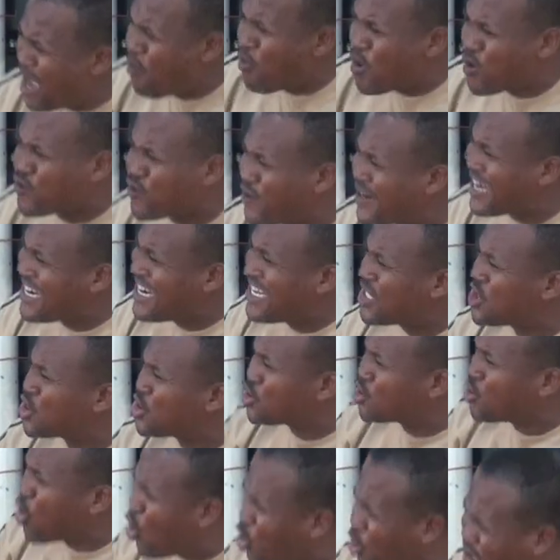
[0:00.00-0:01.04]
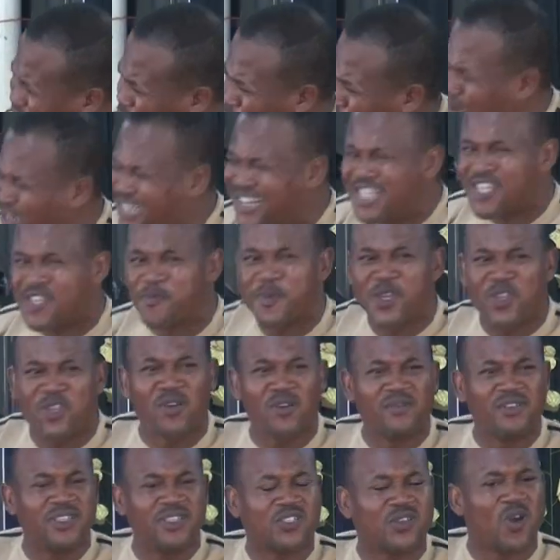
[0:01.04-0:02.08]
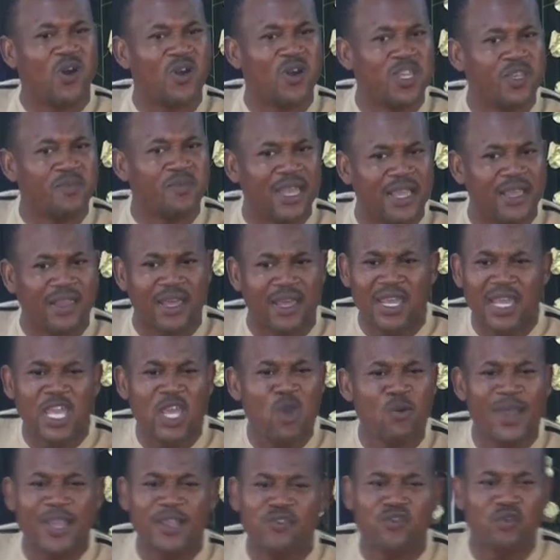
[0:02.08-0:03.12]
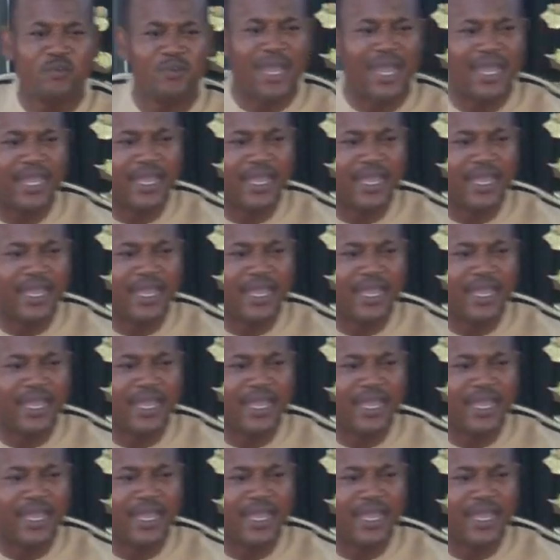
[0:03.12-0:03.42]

was already soaked with the spirit of discouragement, he went to buy a